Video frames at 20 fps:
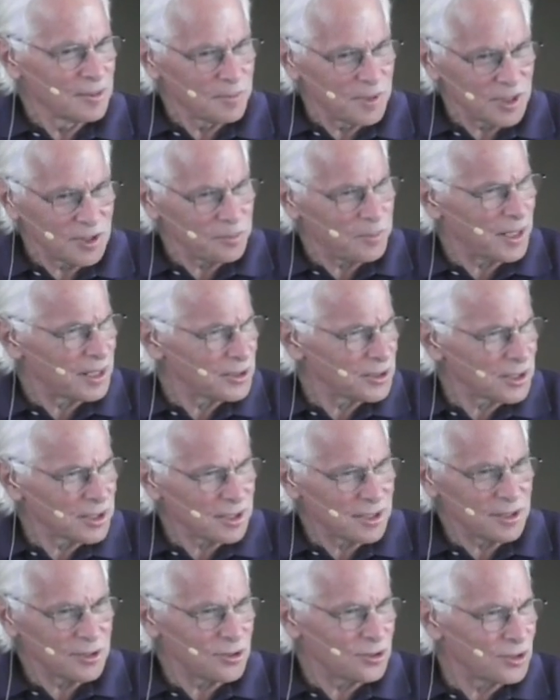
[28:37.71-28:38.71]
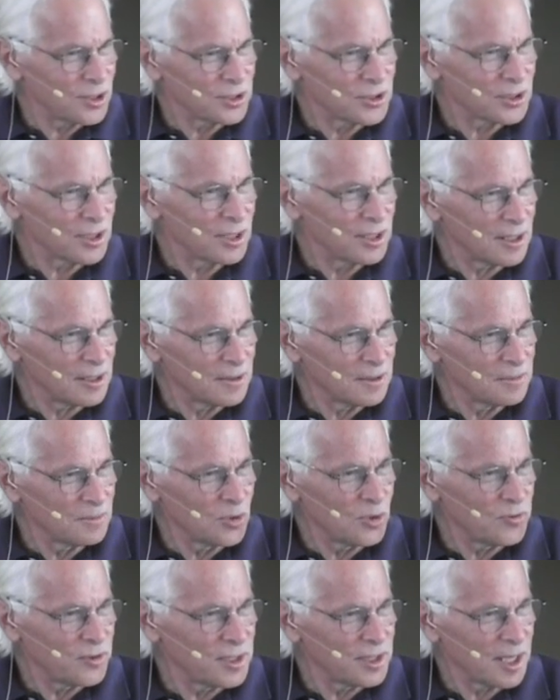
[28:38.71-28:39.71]
but it's basically you're just kind of
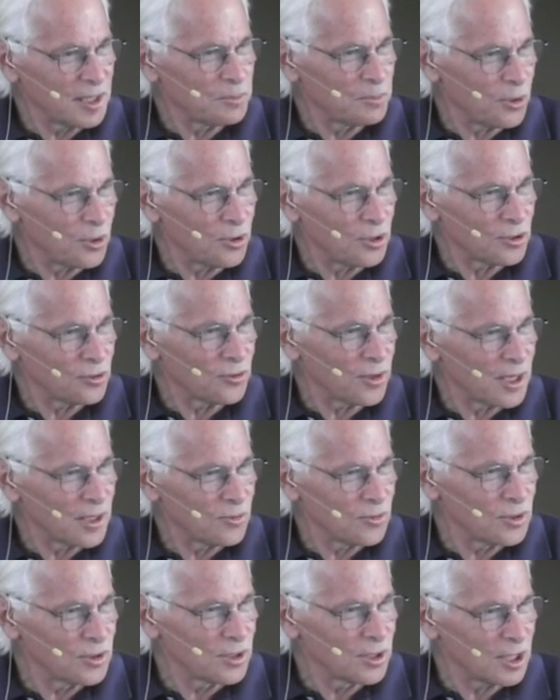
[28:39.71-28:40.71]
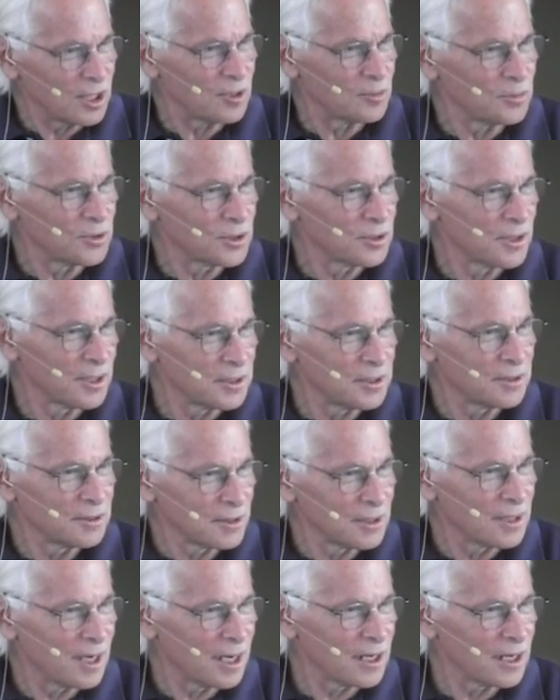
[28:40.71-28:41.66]
moving that ball around with clubs and